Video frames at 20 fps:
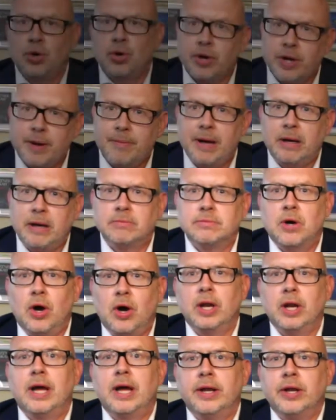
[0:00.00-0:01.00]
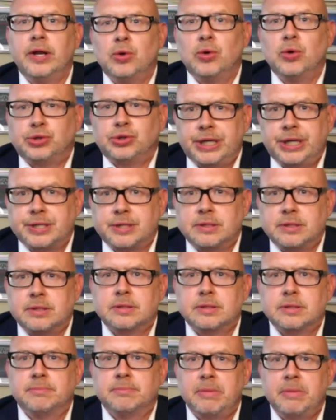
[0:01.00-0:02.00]
about online
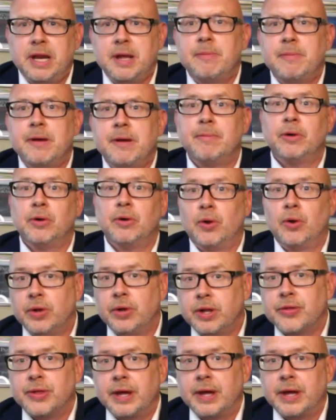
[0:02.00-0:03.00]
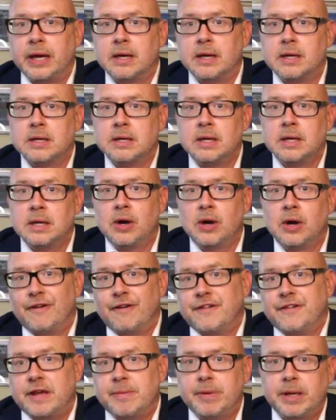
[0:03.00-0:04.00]
negotiations, many people only think of
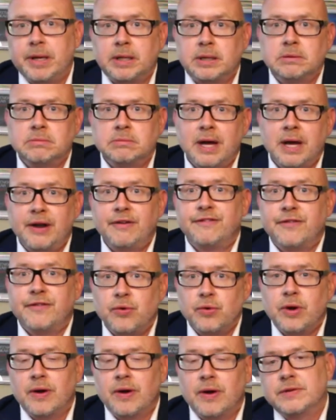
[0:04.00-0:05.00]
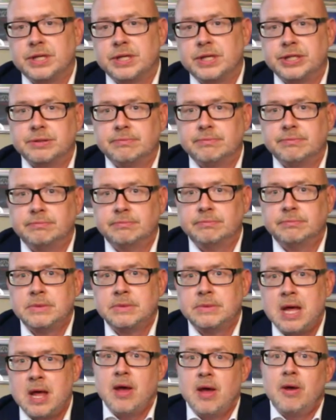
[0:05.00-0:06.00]
email and phone conversation.
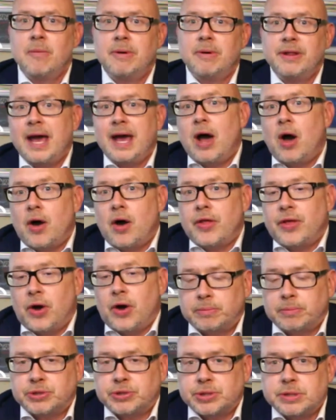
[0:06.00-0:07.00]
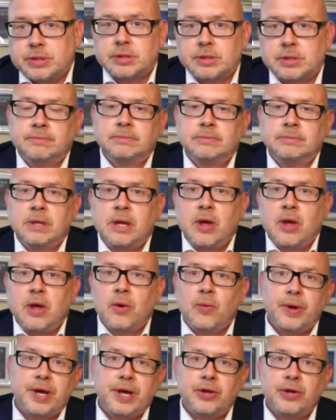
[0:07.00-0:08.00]
But there are other options.
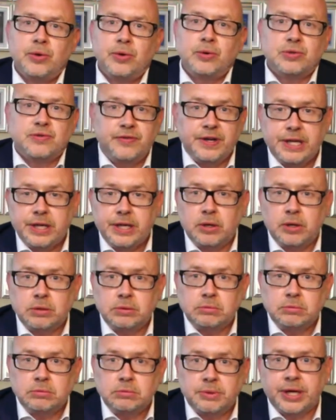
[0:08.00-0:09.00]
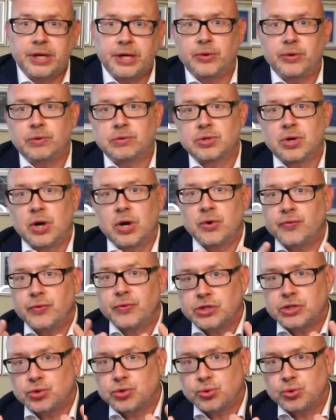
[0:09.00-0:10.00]
We can use video, we can use
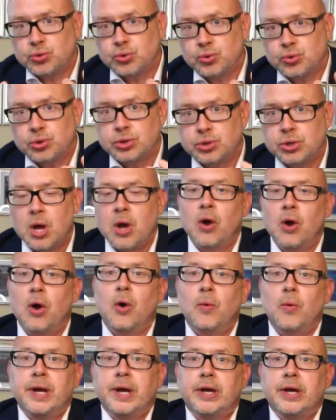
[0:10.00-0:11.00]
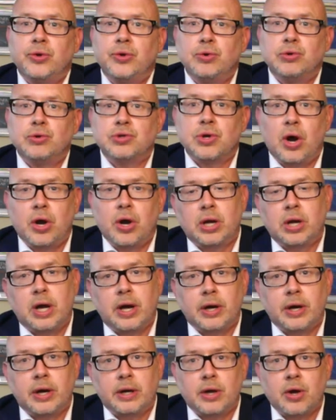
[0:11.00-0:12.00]
conference tools, or we can use
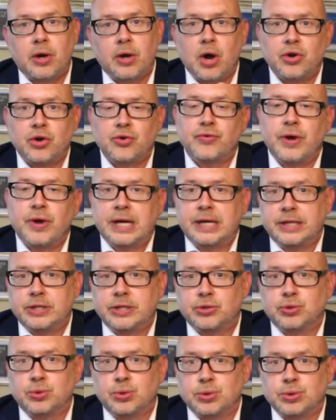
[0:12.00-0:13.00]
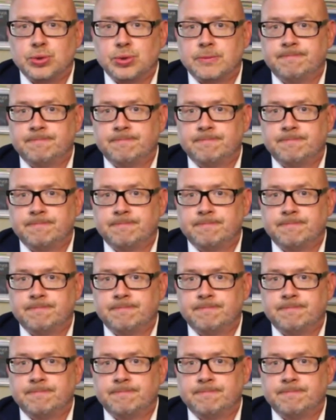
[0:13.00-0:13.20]
online contracting tools.